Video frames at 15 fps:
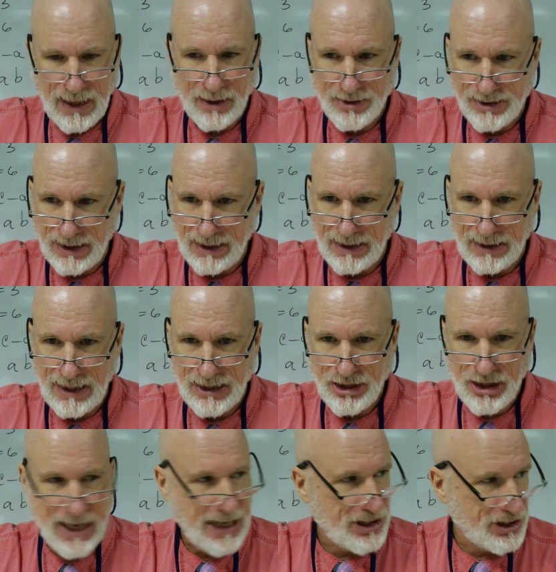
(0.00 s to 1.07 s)
there and sit in
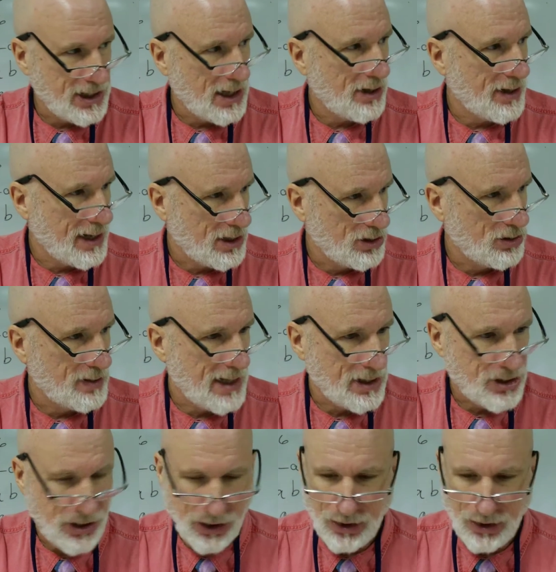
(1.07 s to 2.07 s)
that chair? They can do that